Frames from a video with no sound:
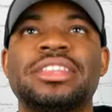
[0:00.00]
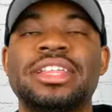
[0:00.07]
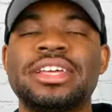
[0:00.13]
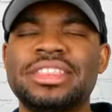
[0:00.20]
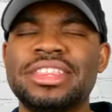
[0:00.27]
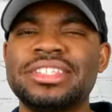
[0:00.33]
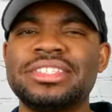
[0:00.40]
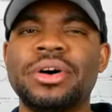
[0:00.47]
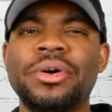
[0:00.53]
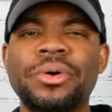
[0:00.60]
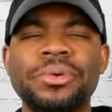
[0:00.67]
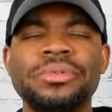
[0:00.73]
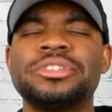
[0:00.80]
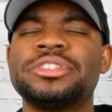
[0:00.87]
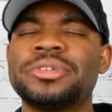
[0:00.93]
Like this
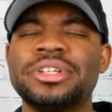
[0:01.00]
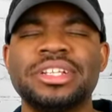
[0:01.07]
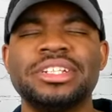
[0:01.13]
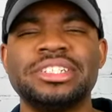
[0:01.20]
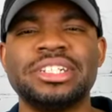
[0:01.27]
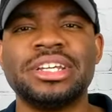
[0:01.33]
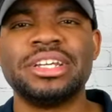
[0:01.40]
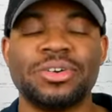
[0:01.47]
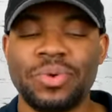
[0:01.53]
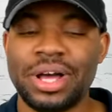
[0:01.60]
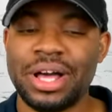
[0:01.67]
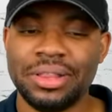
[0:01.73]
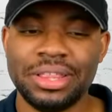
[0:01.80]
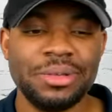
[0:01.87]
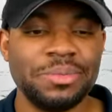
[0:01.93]
whole trilogy,
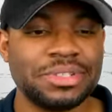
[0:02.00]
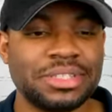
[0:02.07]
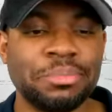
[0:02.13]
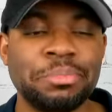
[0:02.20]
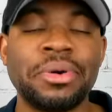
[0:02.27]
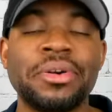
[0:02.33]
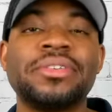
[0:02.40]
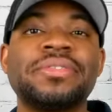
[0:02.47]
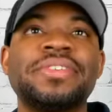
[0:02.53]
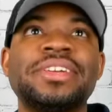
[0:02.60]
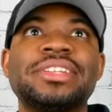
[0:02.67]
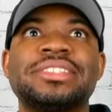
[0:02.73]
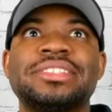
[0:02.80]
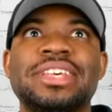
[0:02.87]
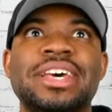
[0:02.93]
wow, it was the perfect
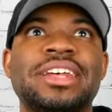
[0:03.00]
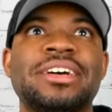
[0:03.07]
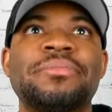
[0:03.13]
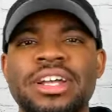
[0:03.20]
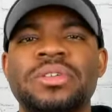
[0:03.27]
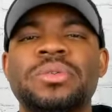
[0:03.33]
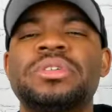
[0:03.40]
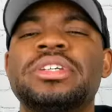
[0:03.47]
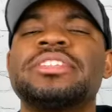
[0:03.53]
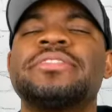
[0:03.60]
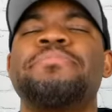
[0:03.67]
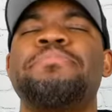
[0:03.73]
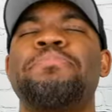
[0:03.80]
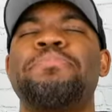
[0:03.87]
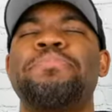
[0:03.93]
setup to just
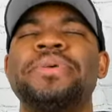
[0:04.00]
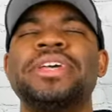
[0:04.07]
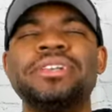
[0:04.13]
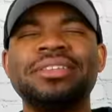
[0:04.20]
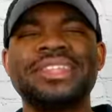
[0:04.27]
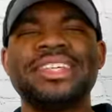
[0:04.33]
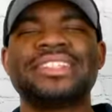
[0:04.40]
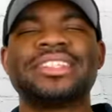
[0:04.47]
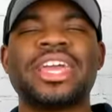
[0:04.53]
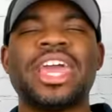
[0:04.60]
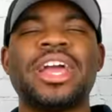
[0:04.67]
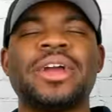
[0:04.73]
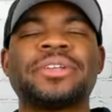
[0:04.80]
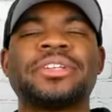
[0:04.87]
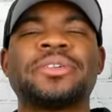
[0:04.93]
build this
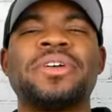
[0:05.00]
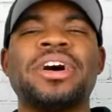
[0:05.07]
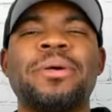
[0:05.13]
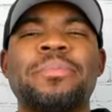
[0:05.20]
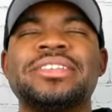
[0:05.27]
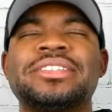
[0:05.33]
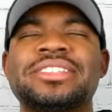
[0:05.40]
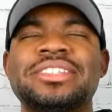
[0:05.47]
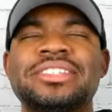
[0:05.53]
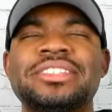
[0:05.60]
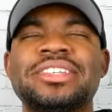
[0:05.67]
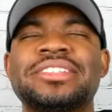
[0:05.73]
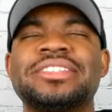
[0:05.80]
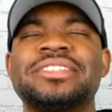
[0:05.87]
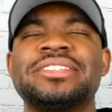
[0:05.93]
character up to
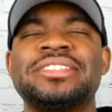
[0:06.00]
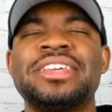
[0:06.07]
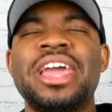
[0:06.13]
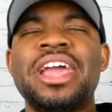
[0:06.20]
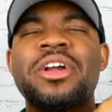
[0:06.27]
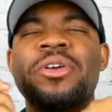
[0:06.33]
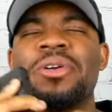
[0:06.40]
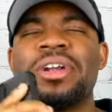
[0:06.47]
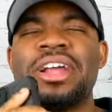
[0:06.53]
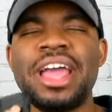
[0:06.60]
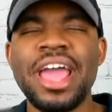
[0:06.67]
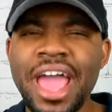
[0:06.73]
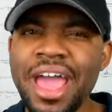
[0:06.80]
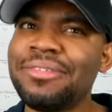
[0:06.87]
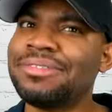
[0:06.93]
just tear
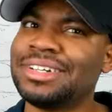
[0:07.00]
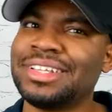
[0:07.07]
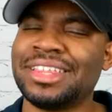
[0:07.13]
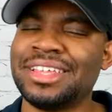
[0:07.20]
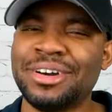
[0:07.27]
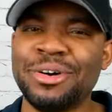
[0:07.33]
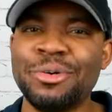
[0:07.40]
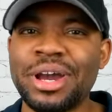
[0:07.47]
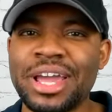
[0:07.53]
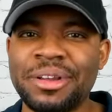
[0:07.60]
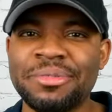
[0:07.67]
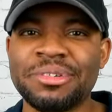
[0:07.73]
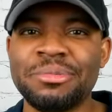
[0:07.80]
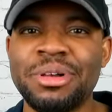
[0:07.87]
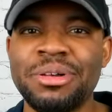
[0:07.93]
everything away
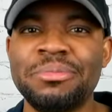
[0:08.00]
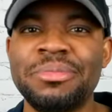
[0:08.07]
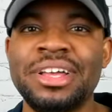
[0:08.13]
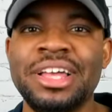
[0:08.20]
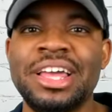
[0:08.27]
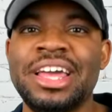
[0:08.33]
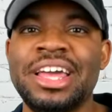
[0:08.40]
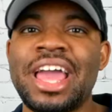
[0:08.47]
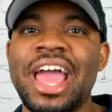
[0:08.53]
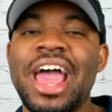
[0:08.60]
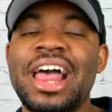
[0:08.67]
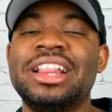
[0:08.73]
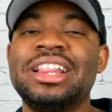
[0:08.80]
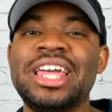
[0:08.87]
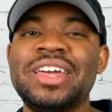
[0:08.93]
from them
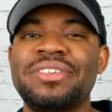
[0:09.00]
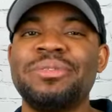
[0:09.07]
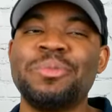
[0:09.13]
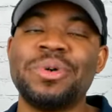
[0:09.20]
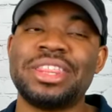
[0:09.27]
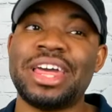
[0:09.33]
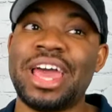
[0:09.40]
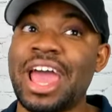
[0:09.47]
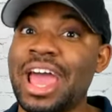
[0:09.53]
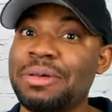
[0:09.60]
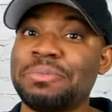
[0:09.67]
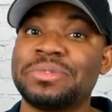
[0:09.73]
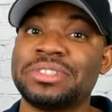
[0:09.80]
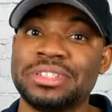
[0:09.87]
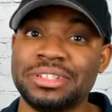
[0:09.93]
and leave them with
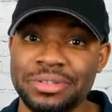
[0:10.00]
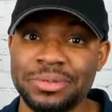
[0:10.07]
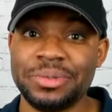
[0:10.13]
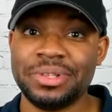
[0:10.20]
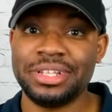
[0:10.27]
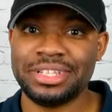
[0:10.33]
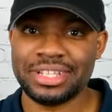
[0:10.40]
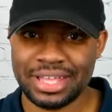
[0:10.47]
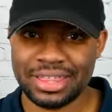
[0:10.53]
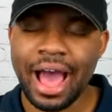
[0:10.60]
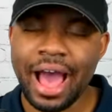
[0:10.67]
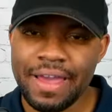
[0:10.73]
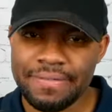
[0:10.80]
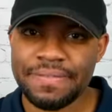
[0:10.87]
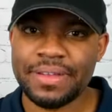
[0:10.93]
absolutely nothing.
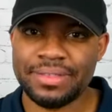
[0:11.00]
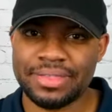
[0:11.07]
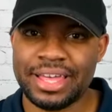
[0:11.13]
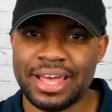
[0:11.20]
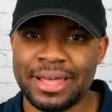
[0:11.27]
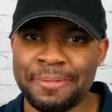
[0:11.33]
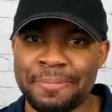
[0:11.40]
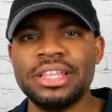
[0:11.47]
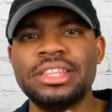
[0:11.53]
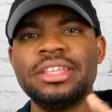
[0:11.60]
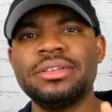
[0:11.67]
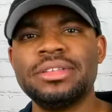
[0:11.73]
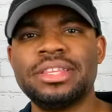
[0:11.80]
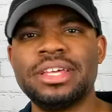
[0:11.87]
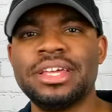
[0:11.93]
I felt that. The
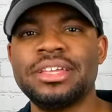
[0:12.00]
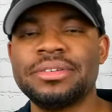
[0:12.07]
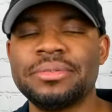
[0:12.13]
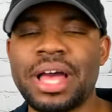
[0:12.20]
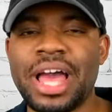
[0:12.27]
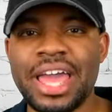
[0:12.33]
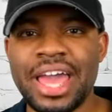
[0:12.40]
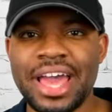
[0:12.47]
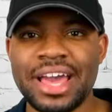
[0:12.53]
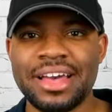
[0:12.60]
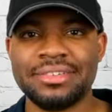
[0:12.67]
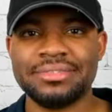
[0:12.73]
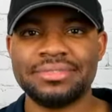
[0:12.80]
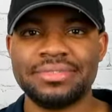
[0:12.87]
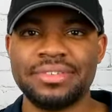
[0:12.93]
only thing I
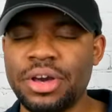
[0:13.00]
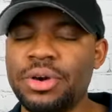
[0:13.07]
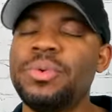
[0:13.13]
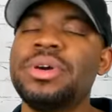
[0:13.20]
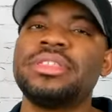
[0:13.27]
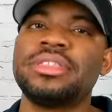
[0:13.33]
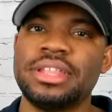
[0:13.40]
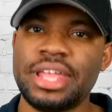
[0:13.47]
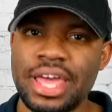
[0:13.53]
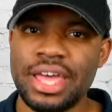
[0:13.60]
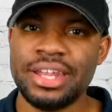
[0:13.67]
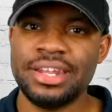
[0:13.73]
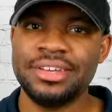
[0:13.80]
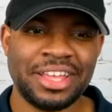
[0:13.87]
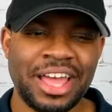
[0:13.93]
have with
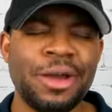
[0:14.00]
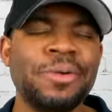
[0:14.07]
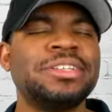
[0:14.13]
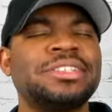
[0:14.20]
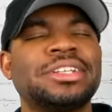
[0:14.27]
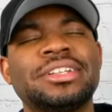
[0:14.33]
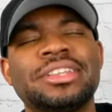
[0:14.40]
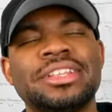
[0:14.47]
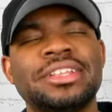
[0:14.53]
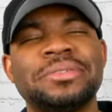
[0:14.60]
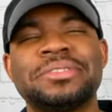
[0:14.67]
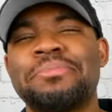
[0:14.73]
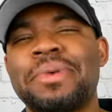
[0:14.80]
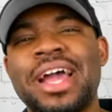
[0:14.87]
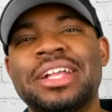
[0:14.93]
Ned, how he suddenly knows
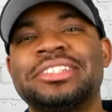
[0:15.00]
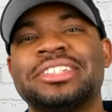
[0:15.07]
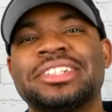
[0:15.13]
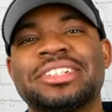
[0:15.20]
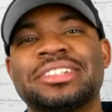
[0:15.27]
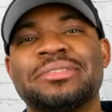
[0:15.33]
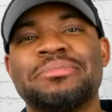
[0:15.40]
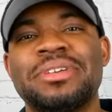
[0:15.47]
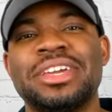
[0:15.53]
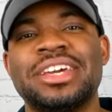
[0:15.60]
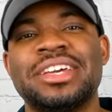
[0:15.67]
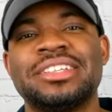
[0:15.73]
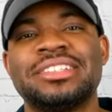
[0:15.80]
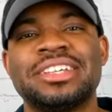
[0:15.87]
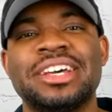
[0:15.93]
magic,
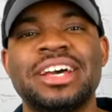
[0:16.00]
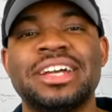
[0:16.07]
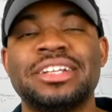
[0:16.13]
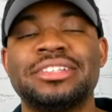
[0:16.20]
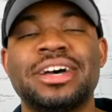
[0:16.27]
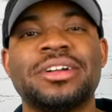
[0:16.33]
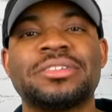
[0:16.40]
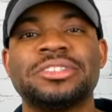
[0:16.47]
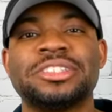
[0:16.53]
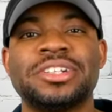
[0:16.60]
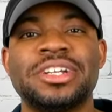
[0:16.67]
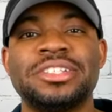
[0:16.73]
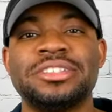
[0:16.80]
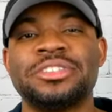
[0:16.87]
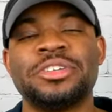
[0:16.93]
because Doctor Strange
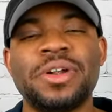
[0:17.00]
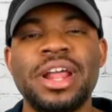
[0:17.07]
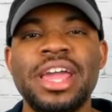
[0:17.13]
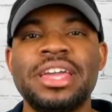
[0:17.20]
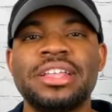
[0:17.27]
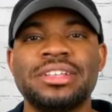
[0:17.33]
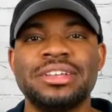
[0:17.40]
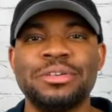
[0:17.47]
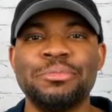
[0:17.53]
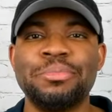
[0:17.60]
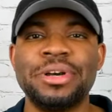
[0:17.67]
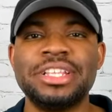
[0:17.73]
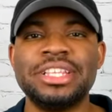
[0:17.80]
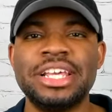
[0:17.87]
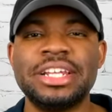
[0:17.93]
is great, but
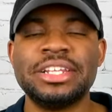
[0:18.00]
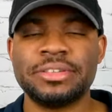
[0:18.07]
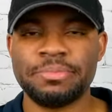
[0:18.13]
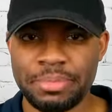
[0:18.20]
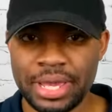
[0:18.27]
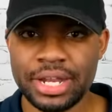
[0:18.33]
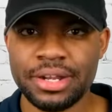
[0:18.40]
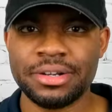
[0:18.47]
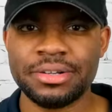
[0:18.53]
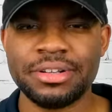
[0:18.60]
Ned is better,